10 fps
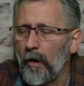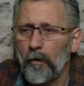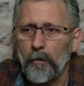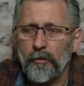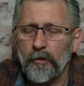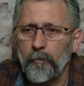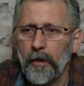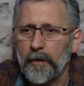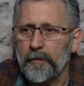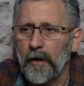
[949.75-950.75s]
or something
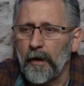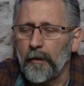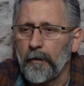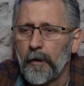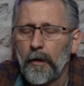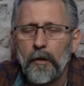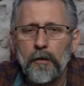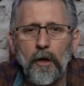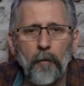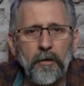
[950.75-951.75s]
like that
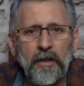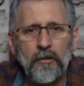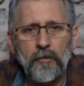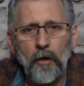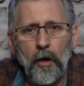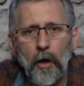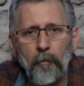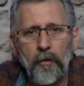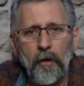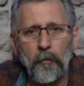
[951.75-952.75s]
companies
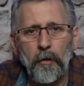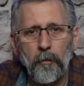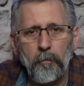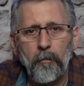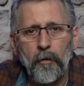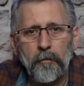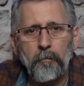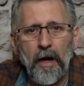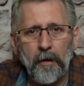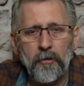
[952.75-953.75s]
that we were
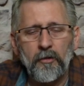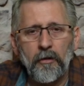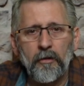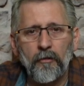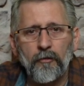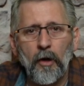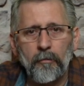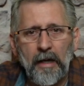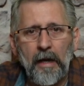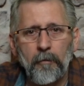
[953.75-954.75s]
buying material from
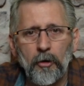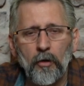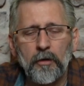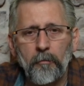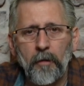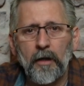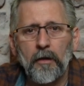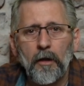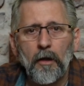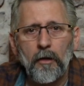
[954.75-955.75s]
came and looked at my
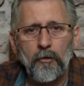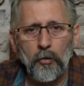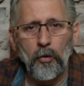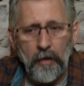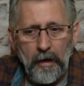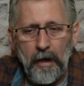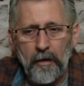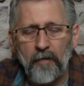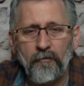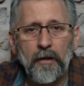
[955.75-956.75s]
tool that I'd
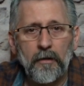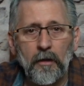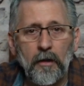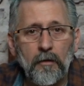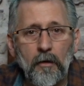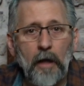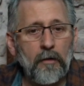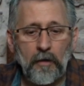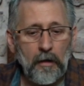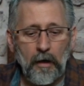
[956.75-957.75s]
invented and
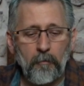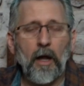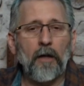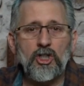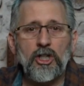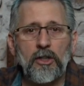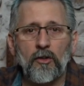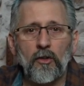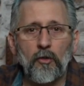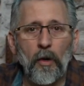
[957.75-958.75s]
said, I'm a
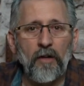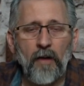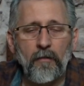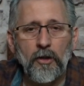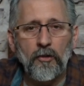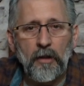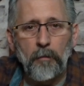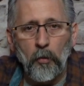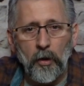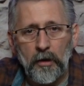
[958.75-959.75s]
genius. In 25 years, he'd
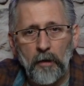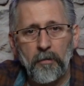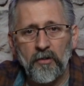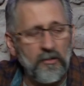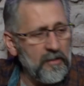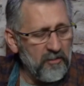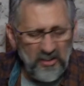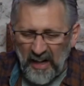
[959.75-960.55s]
been working in business, never seen